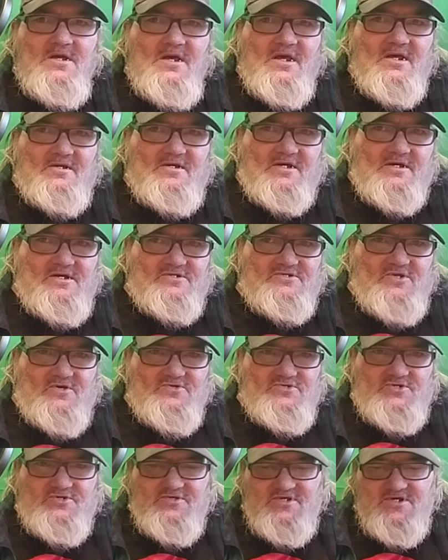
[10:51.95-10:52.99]
because
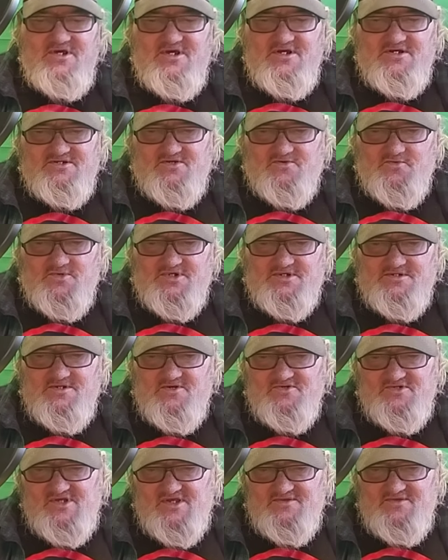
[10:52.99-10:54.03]
those are the exit
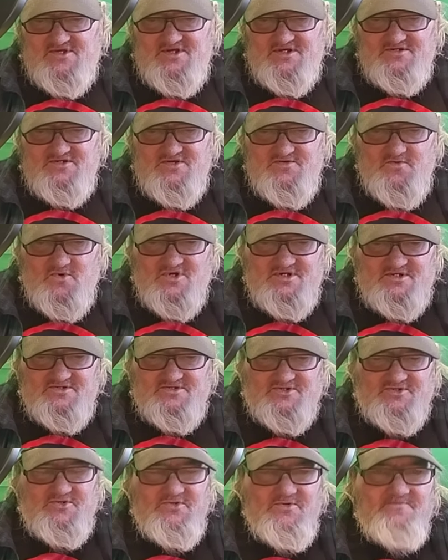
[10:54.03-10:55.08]
windows, and then you want
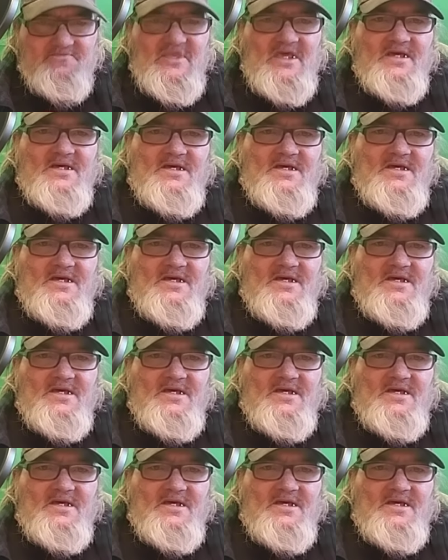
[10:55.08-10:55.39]
to